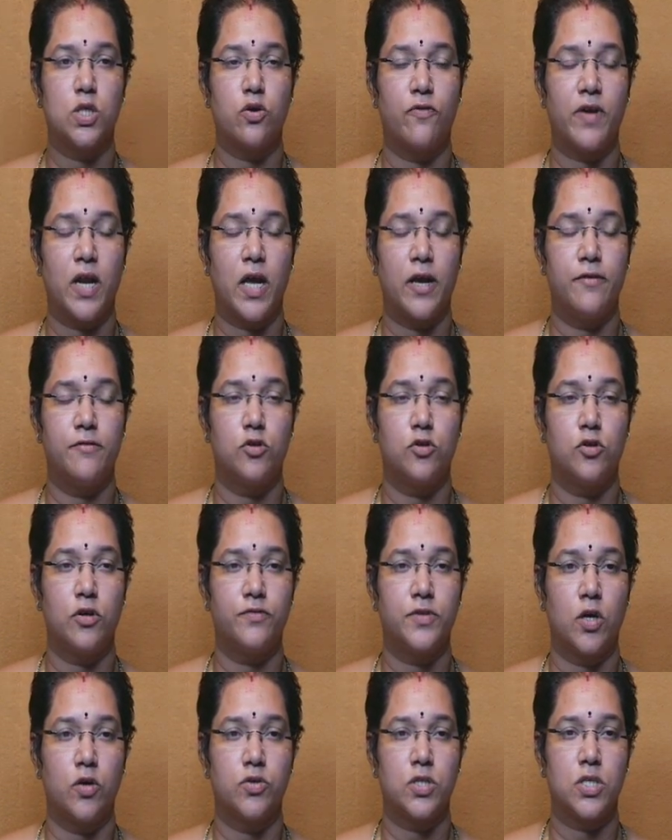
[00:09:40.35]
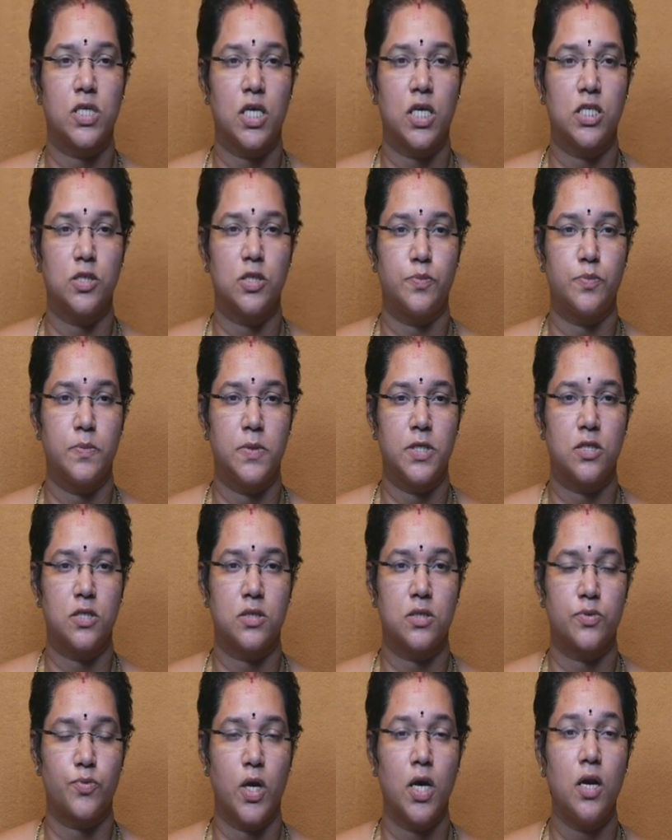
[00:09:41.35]
of live load of 1000 kg per meter
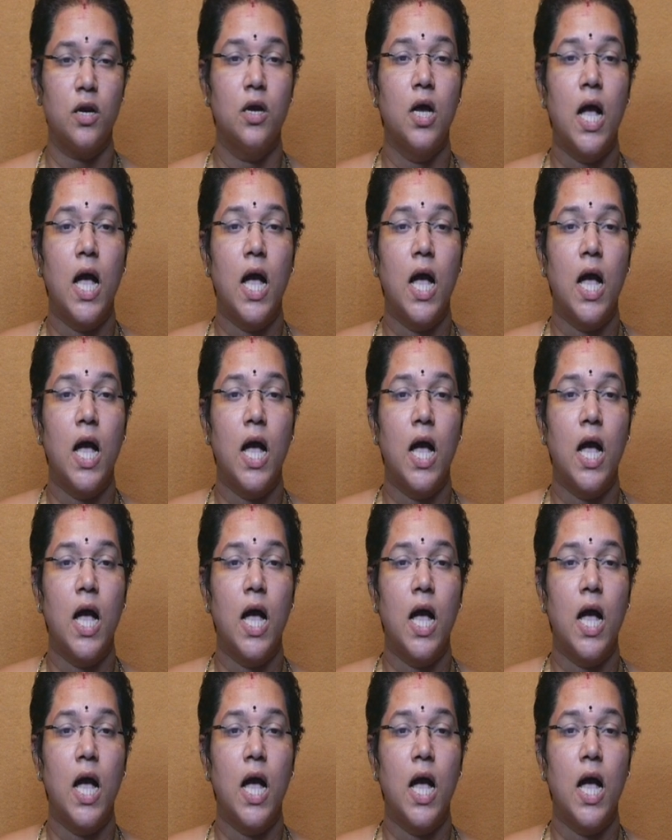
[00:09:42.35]
square.